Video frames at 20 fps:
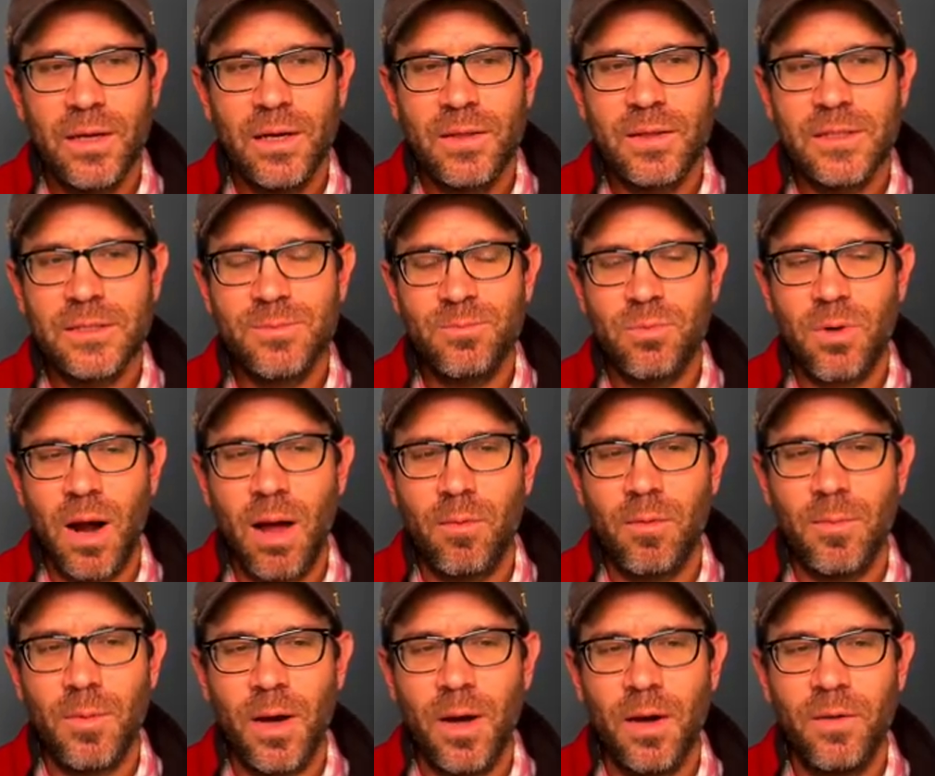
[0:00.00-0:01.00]
this
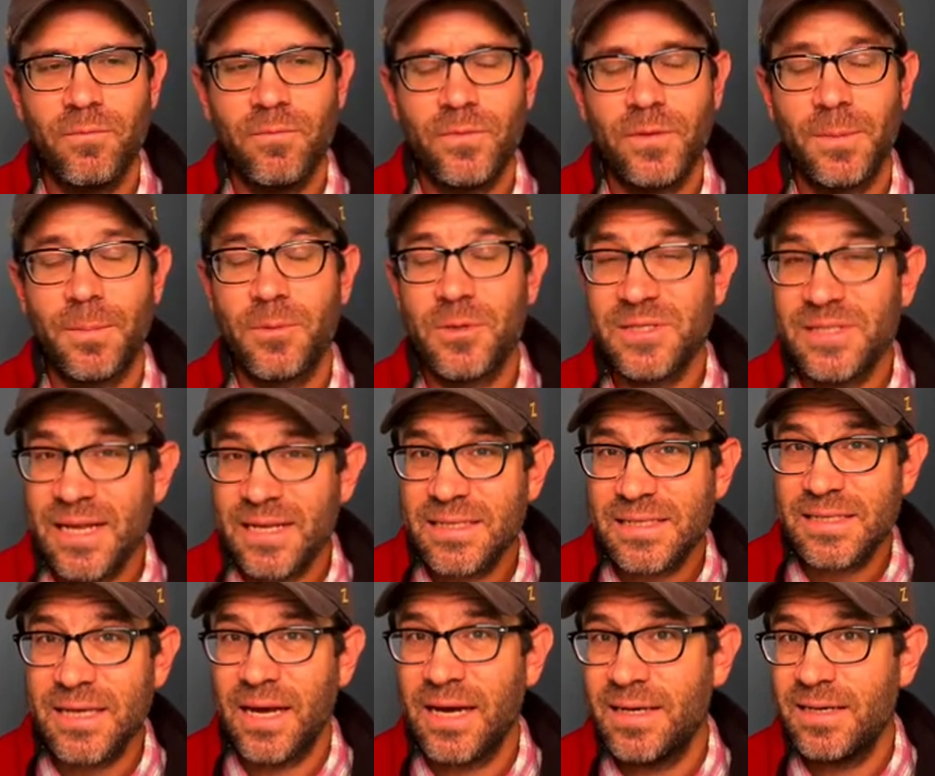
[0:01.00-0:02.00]
problem of the
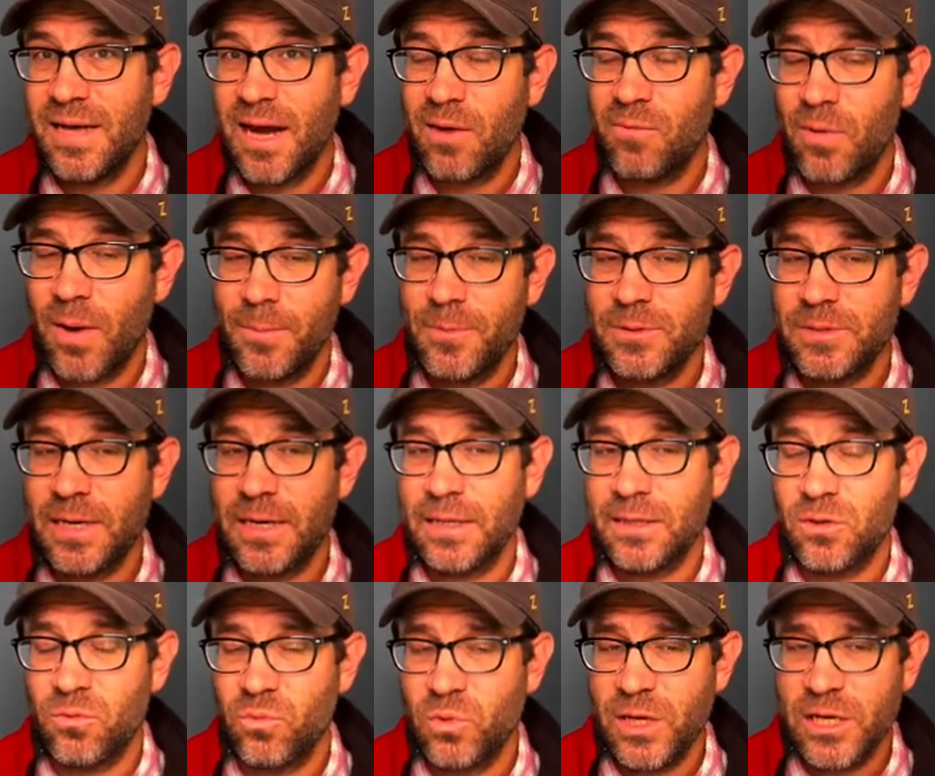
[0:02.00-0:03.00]
%- not representing
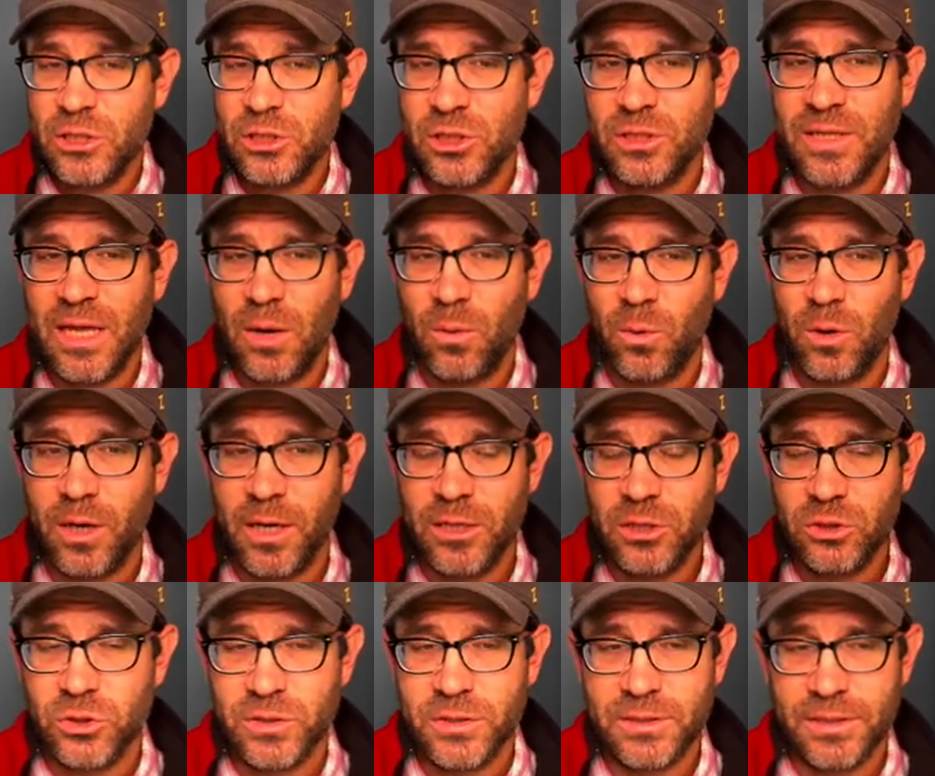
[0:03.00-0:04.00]
the region that we're
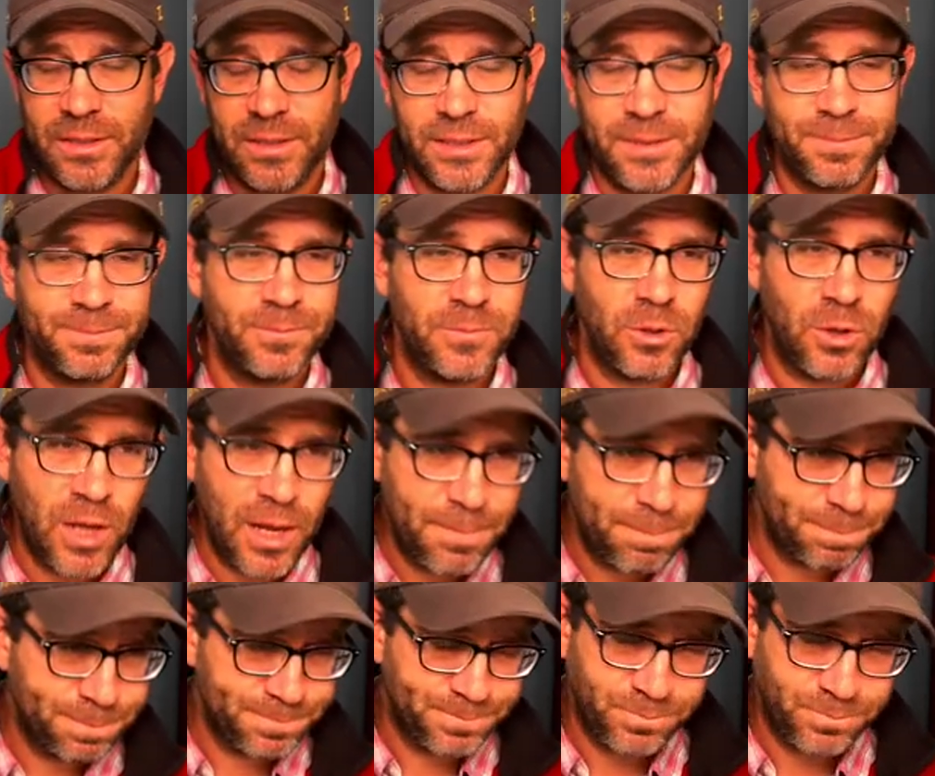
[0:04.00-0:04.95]
interested in, okay?